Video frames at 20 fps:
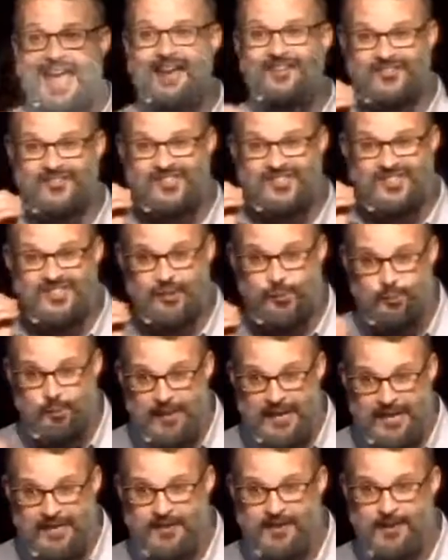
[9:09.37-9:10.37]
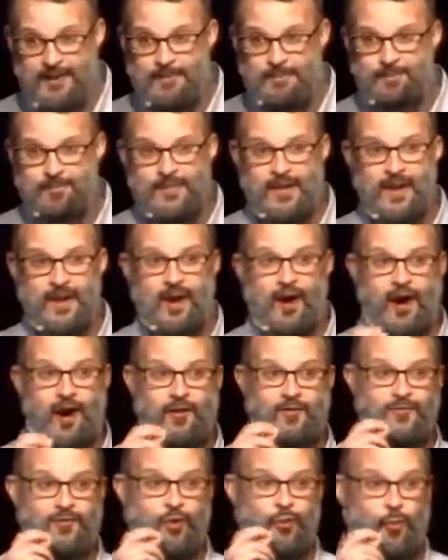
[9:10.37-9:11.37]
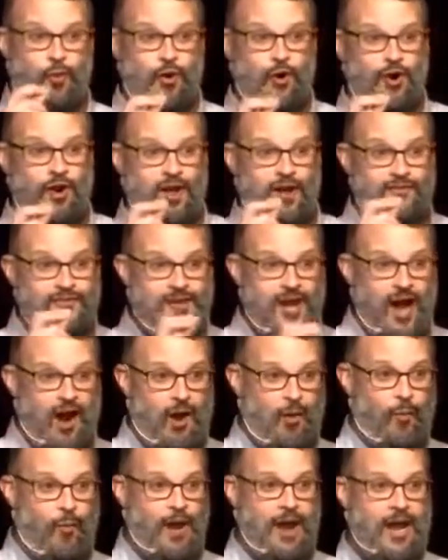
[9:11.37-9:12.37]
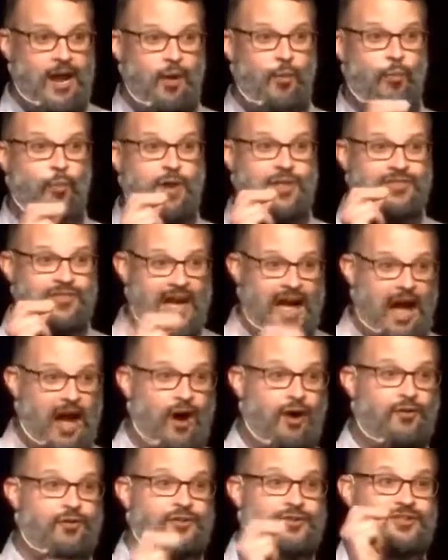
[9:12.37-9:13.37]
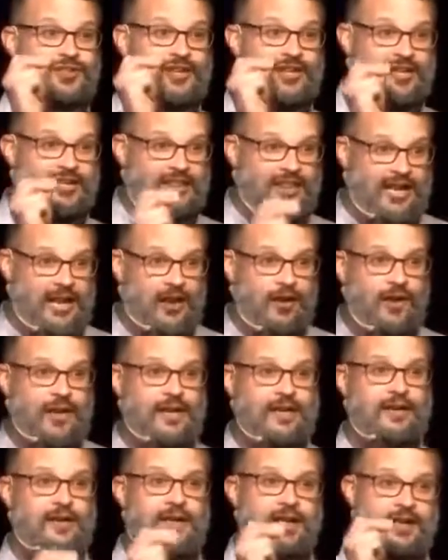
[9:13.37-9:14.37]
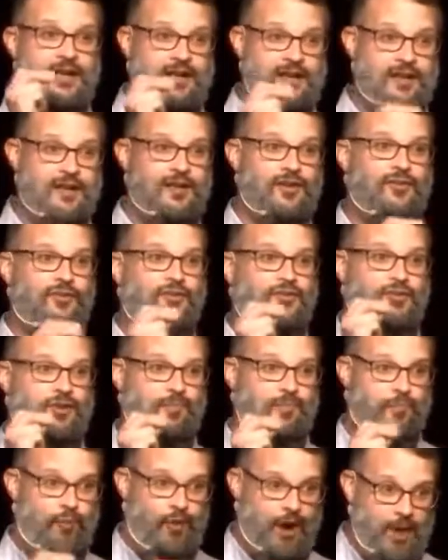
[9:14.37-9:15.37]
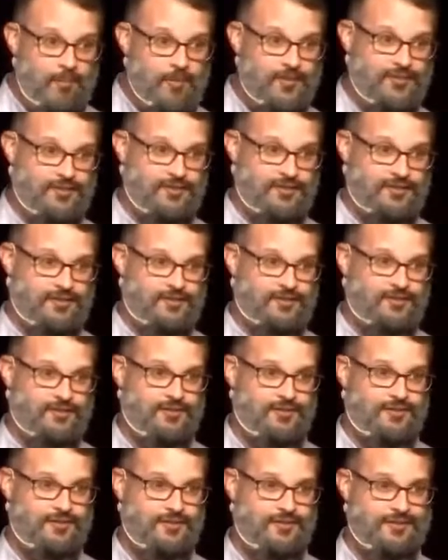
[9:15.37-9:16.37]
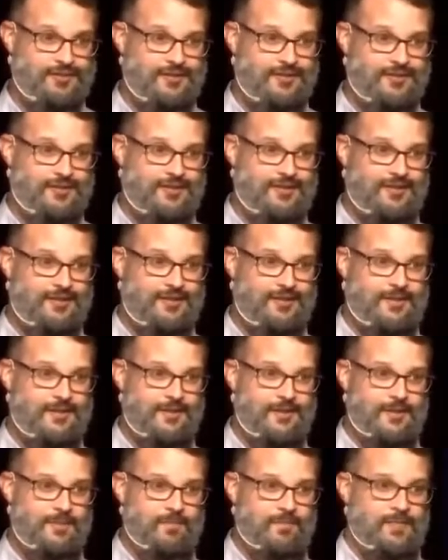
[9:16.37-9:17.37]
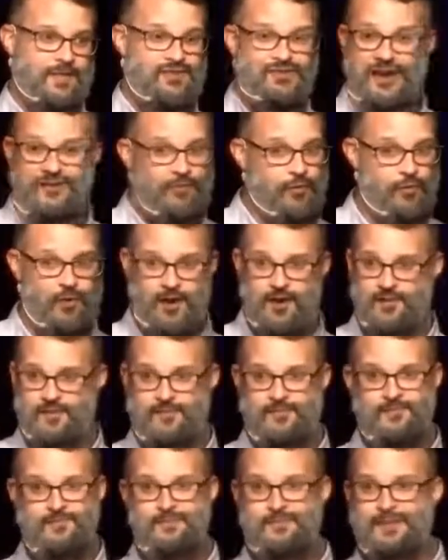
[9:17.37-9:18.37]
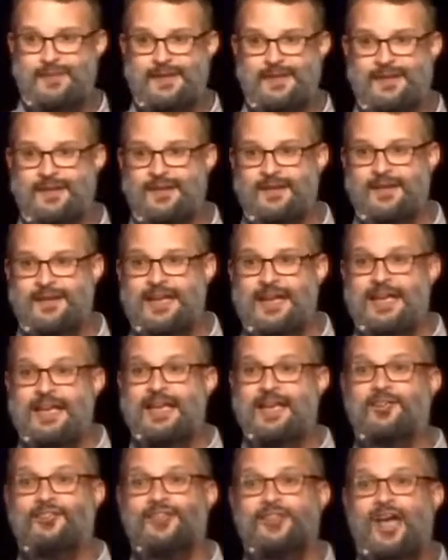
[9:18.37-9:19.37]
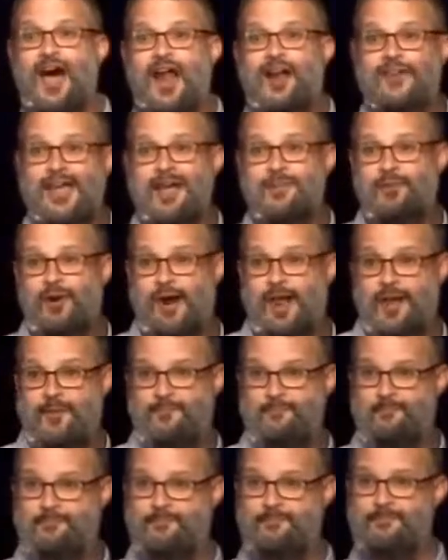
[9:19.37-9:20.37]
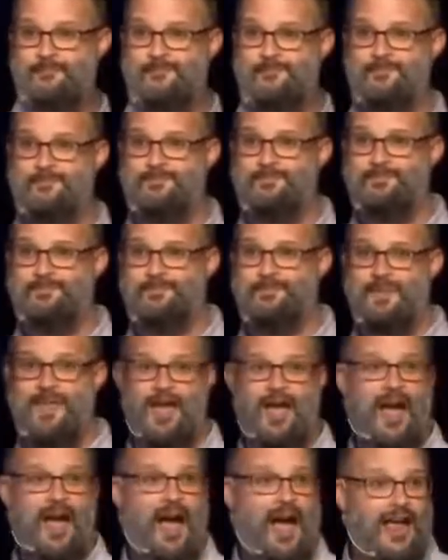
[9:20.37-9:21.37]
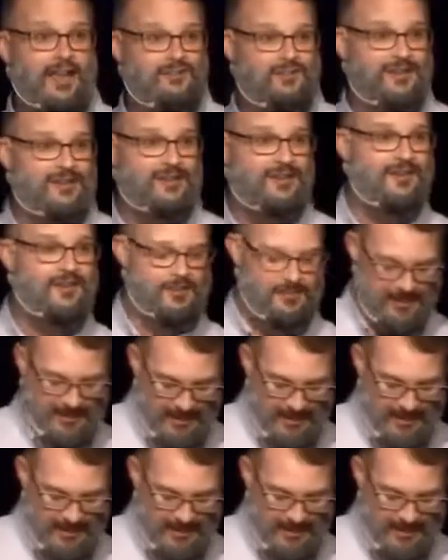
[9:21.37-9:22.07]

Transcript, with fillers: can't speak of the word of yahweh without declaring his promises. is everywhere. He is the God of Abraham, Isaac,